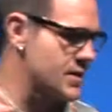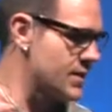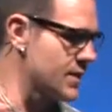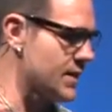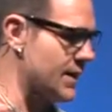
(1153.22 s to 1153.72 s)
and
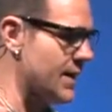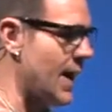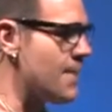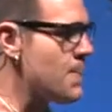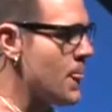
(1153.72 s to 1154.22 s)
things like
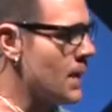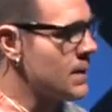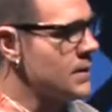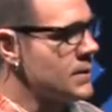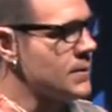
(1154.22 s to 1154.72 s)
that.
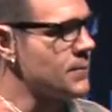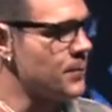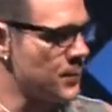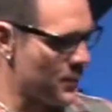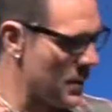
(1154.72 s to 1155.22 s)
And
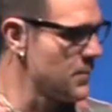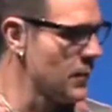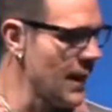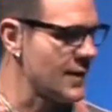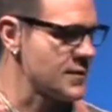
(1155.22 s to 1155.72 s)
people
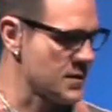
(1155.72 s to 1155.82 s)
left.